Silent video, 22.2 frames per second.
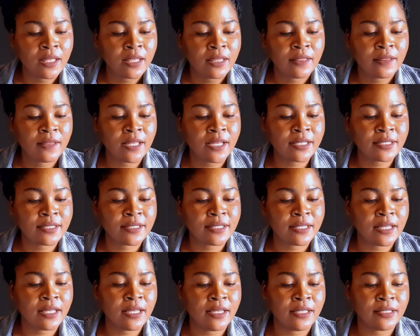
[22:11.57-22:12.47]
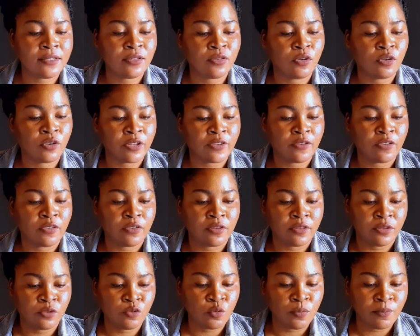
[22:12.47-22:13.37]
Next is
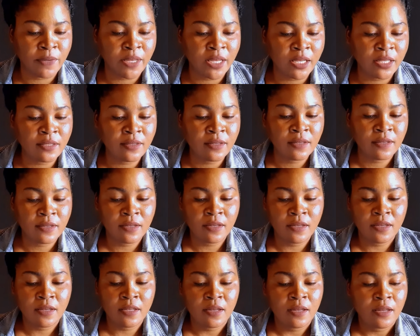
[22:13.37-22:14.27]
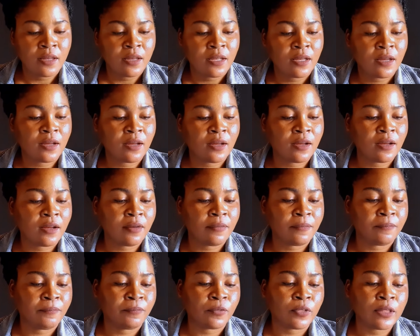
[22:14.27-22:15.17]
domain,
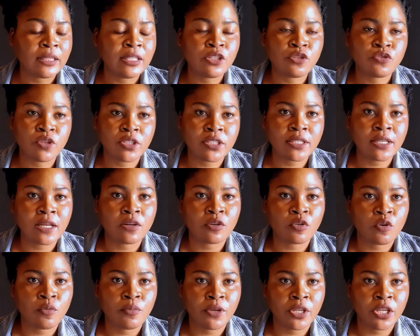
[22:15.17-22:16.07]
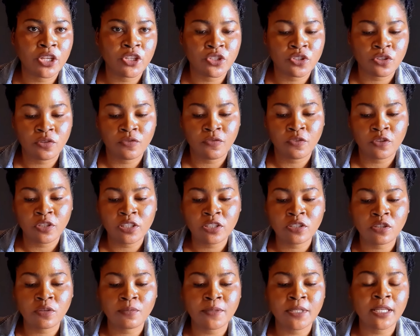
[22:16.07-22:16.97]
literacy and communication. For this
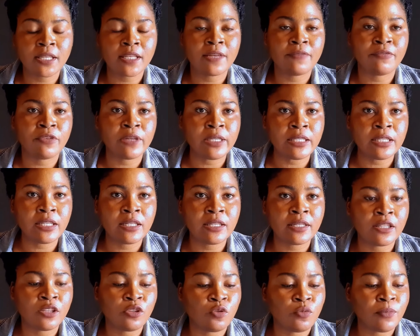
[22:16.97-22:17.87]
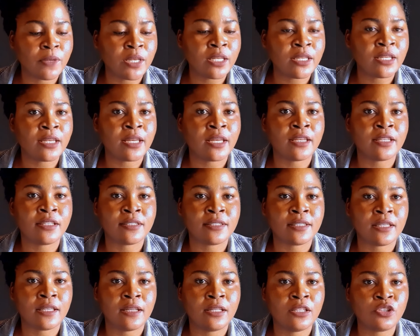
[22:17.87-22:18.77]
subject reading, the domain here is
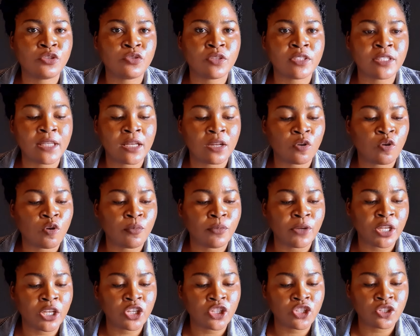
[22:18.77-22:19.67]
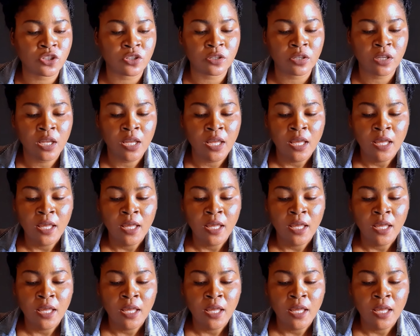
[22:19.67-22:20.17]
literacy and communication.